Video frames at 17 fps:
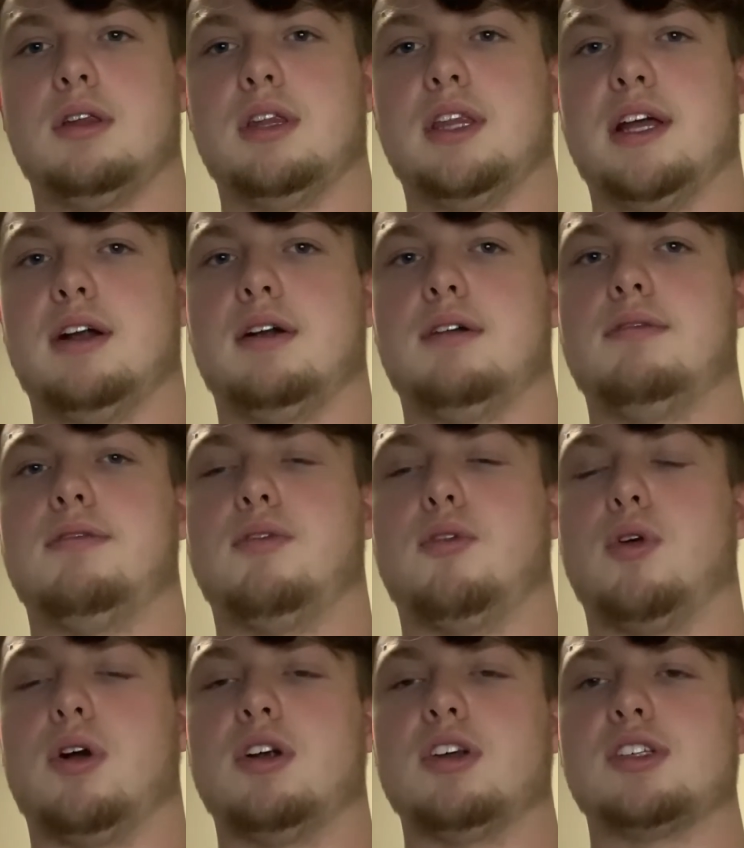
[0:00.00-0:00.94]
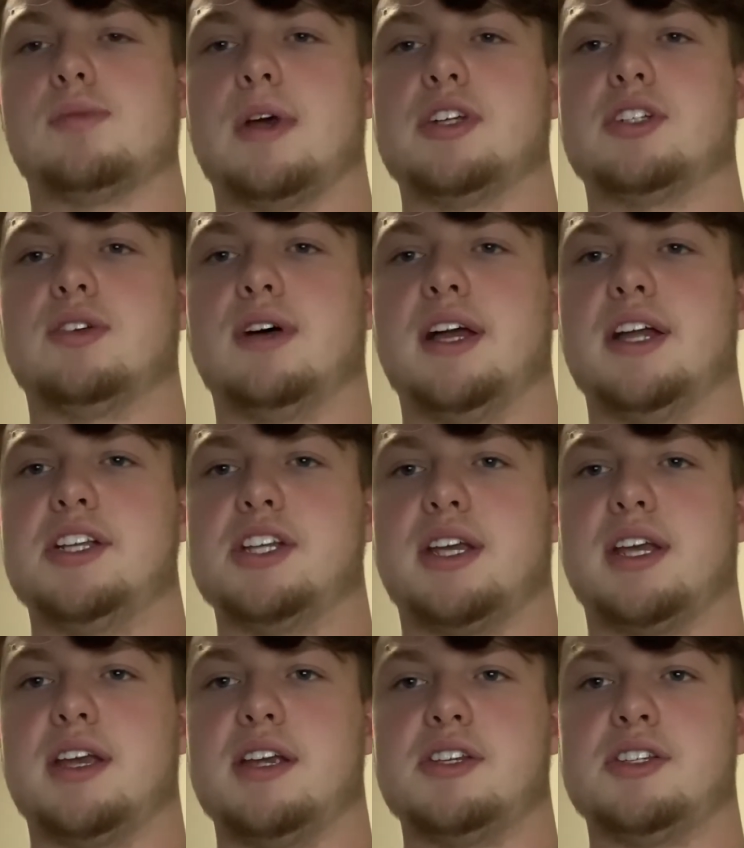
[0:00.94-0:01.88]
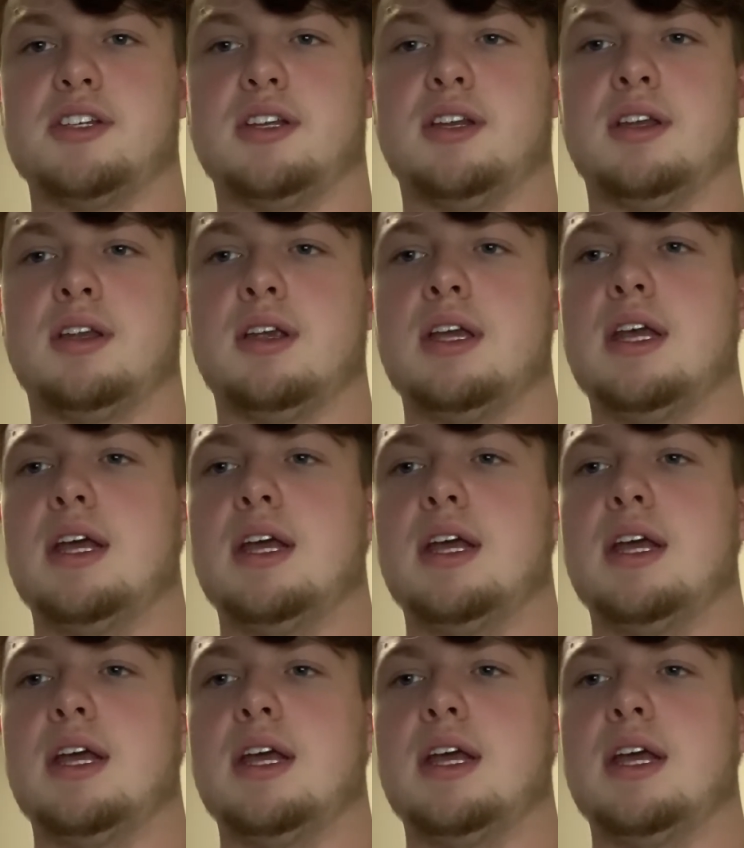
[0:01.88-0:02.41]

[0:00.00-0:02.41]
there for special education,